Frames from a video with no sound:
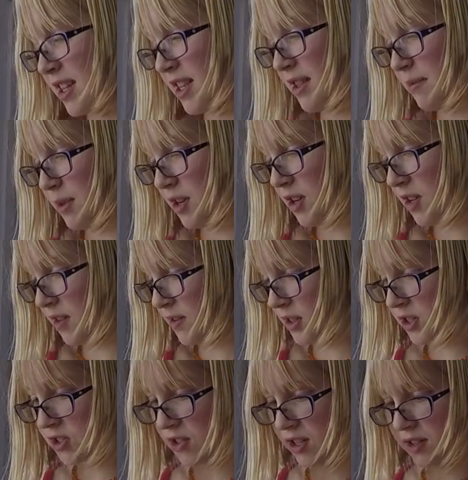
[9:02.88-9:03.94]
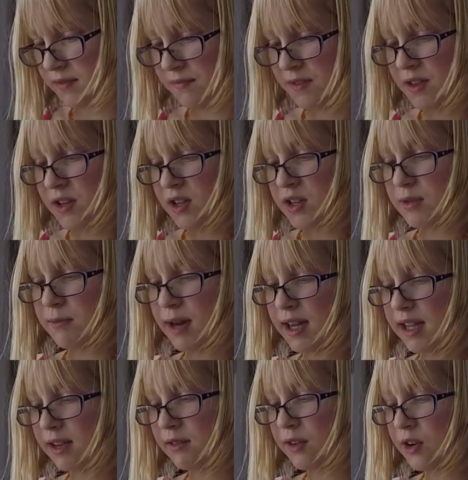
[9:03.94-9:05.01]
in the middle of the street. You
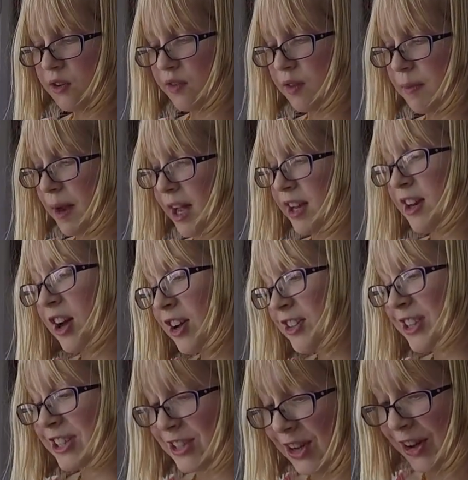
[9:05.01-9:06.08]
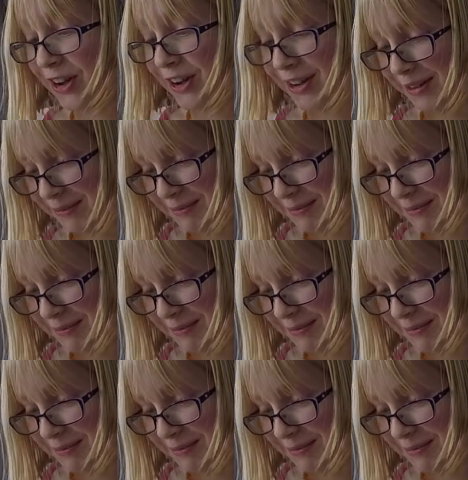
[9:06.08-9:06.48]
might get run over by an ugly dog.